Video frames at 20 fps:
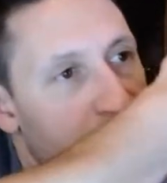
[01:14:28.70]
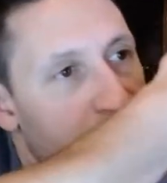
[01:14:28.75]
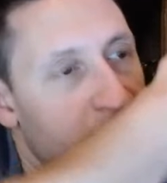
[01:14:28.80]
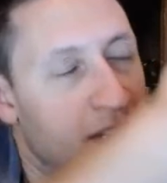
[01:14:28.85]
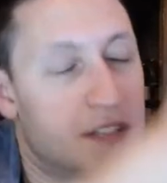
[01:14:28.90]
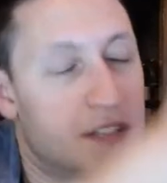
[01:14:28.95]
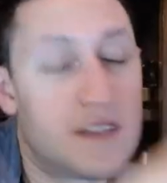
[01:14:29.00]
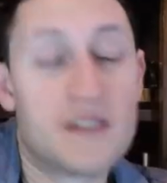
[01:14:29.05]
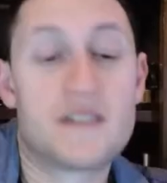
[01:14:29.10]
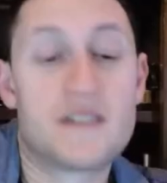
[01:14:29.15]

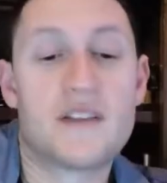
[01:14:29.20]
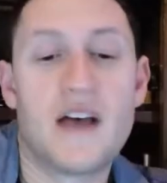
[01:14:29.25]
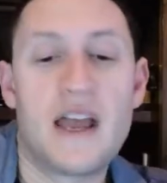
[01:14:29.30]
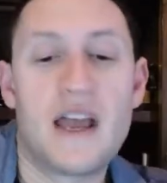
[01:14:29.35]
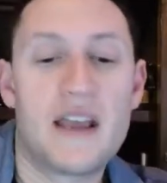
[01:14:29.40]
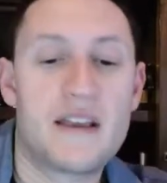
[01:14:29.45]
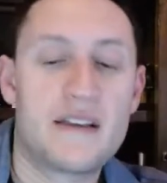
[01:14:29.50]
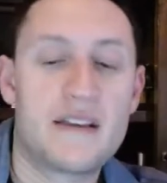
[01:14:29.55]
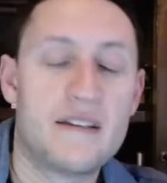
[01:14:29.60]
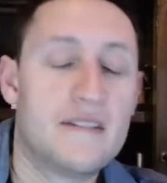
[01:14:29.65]
This is
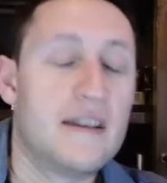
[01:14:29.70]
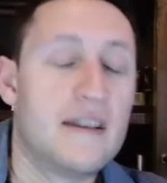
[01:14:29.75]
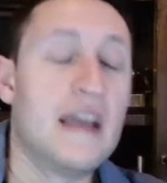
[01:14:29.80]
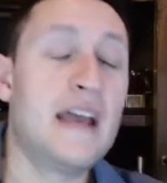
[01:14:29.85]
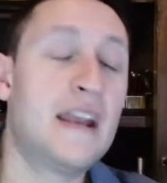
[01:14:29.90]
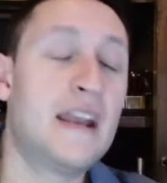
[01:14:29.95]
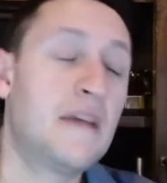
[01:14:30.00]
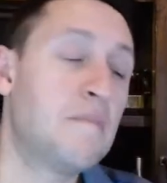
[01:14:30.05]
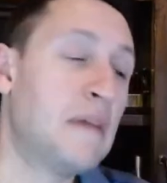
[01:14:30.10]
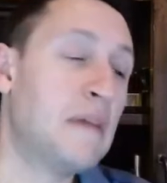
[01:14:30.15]
like
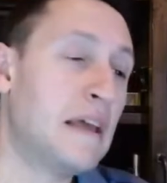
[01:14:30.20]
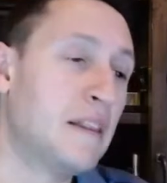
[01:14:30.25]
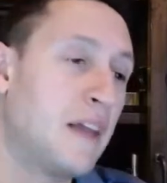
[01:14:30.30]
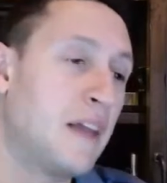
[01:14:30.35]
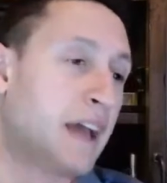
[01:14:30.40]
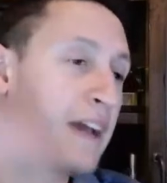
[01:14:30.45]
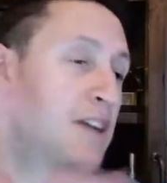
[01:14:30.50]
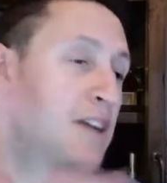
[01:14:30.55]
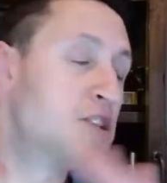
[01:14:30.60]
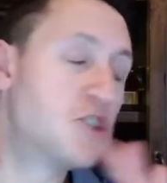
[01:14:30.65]
hitting me
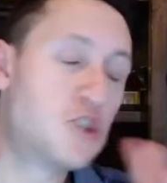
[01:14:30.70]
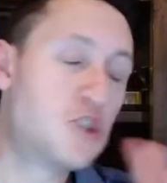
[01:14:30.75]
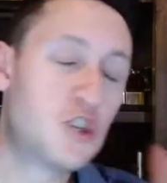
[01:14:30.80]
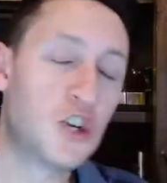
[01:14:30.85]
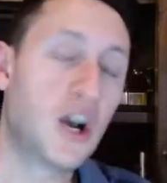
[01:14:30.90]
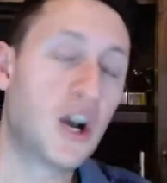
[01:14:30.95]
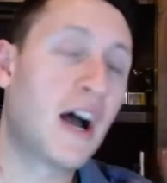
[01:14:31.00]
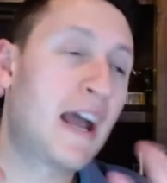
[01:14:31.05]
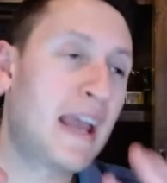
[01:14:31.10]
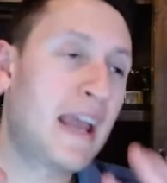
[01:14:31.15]
like a
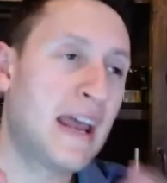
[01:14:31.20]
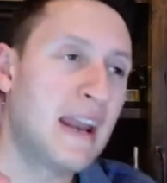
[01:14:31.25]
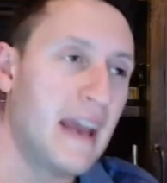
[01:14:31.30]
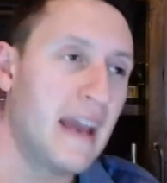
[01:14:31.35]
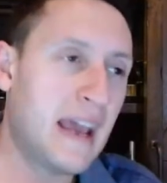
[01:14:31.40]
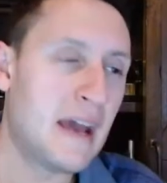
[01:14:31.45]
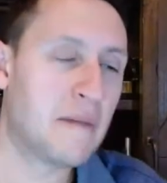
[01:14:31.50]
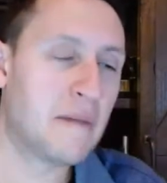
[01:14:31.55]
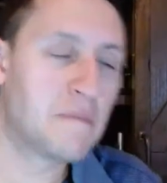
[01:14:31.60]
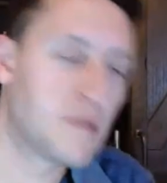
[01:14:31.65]
giant
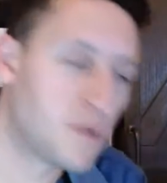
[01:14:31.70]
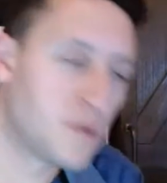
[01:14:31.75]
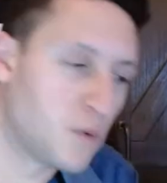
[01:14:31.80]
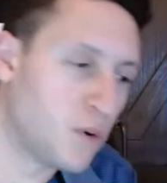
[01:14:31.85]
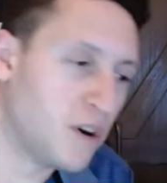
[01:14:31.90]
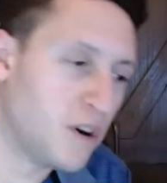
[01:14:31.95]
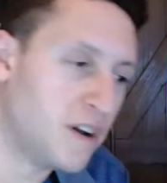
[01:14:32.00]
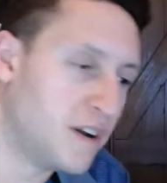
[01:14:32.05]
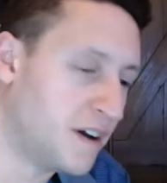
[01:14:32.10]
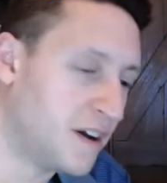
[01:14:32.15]

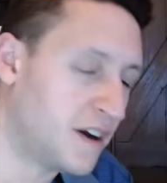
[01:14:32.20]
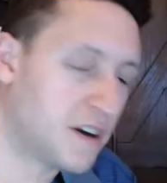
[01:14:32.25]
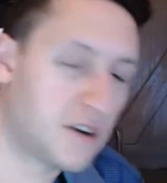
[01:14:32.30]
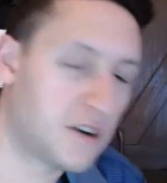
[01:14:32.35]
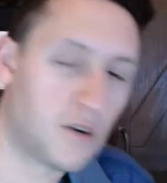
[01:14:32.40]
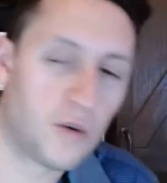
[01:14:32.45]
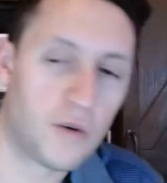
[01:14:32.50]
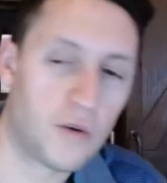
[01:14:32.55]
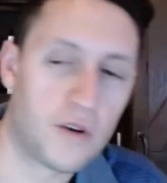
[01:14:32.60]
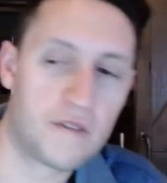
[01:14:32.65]
amberwood
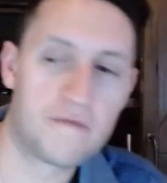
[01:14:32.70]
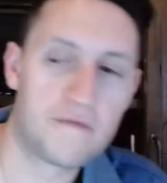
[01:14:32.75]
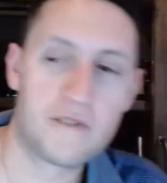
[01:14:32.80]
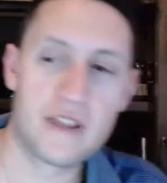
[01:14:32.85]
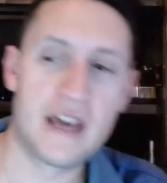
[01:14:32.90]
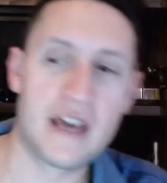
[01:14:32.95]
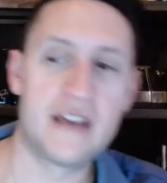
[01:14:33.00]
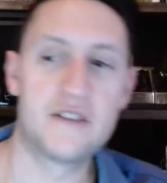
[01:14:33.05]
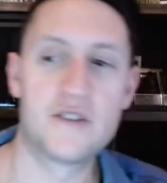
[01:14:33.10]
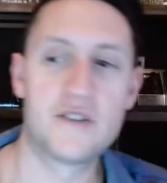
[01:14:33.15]
accord for
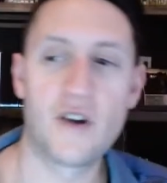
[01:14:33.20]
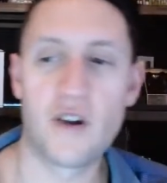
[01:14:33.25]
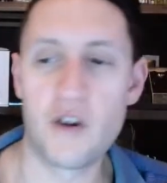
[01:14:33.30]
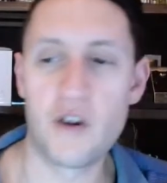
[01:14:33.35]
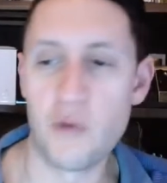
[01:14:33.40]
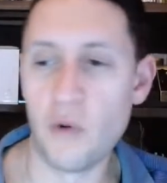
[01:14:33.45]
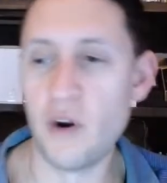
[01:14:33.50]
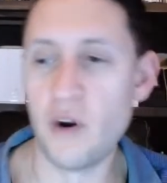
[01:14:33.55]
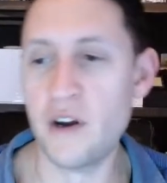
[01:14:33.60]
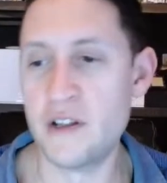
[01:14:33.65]
that
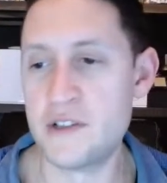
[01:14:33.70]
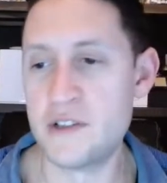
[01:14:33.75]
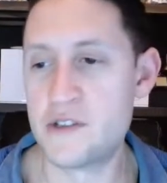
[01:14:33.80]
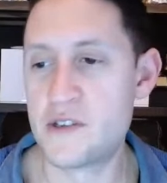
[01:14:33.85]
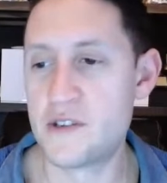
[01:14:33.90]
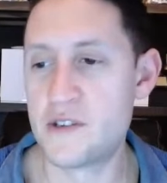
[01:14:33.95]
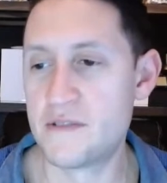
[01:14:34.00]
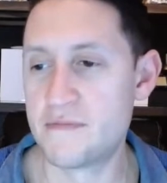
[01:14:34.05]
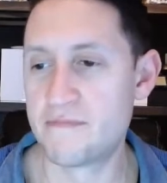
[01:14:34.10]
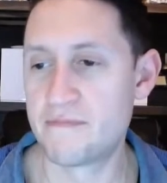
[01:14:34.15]
dark
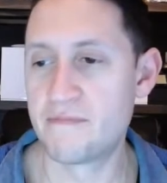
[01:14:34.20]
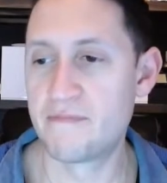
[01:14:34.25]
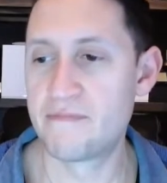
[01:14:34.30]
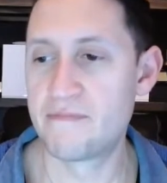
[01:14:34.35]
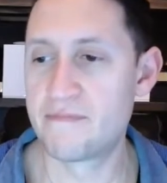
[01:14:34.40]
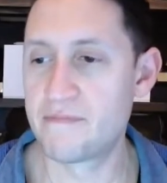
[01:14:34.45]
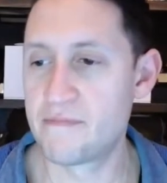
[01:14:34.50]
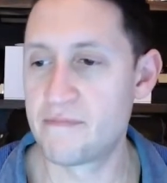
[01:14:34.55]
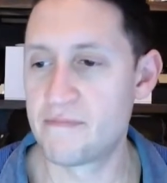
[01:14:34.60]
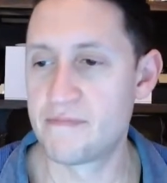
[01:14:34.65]
woods.
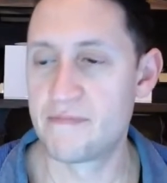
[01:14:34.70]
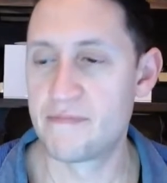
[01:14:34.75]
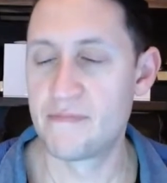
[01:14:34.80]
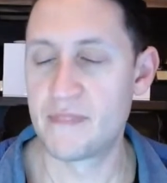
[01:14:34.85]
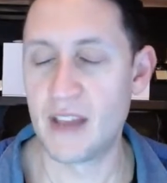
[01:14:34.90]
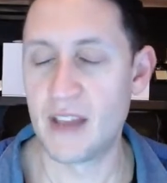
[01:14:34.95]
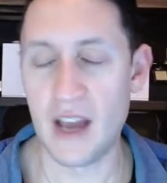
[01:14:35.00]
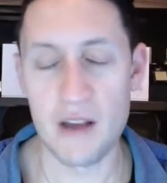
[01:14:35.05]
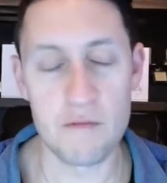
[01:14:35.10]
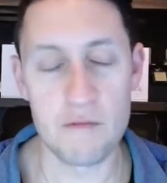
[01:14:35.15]

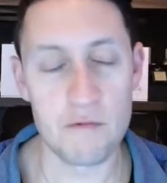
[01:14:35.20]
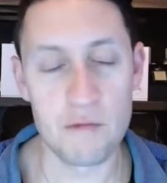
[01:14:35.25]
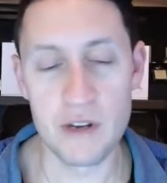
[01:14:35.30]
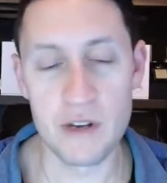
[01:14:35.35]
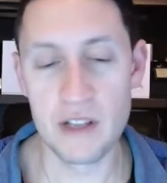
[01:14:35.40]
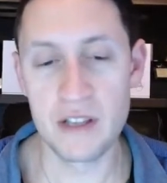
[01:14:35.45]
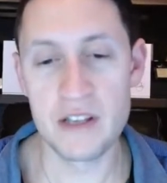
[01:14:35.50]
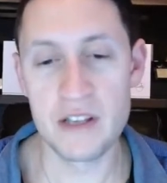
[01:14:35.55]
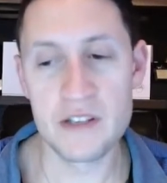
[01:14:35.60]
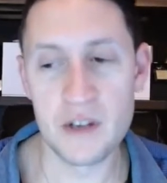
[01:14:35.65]
I
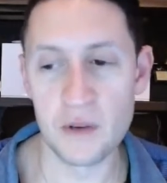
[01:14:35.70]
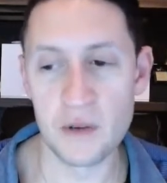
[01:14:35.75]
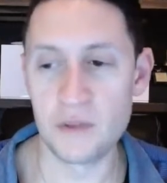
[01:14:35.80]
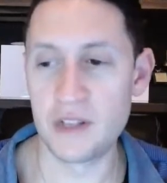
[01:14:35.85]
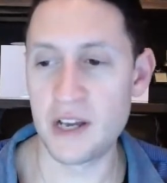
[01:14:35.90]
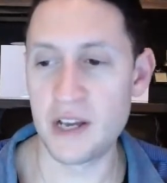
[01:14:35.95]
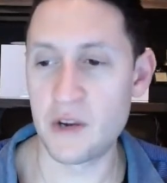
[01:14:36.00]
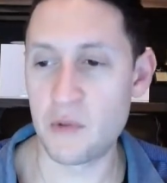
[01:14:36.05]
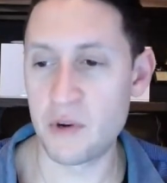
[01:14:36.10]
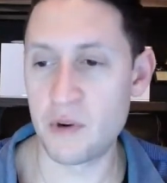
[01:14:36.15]
really don't
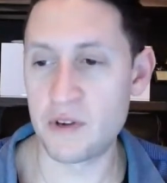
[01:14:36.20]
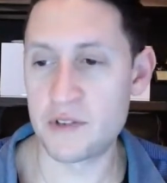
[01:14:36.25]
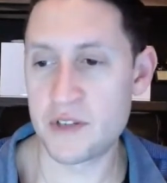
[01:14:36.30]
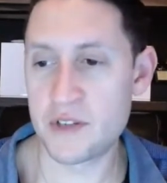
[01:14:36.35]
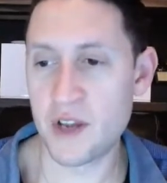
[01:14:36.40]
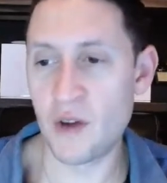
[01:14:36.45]
like where it's